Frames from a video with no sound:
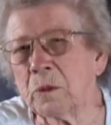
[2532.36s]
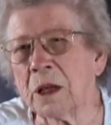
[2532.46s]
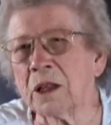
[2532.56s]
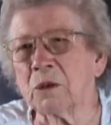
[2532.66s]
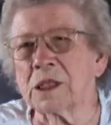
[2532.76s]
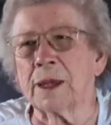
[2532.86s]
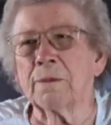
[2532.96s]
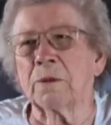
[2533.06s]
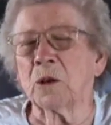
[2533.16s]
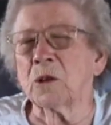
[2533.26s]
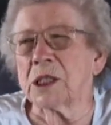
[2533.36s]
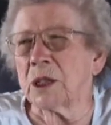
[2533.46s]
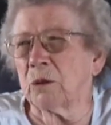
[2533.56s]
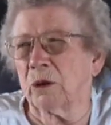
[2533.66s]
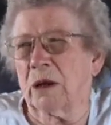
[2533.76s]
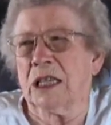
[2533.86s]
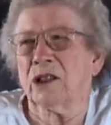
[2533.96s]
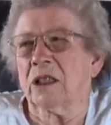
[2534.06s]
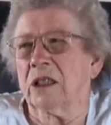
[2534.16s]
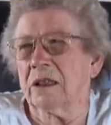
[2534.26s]
Well, there were some foods that were
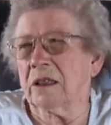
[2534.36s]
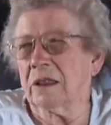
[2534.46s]
rationed,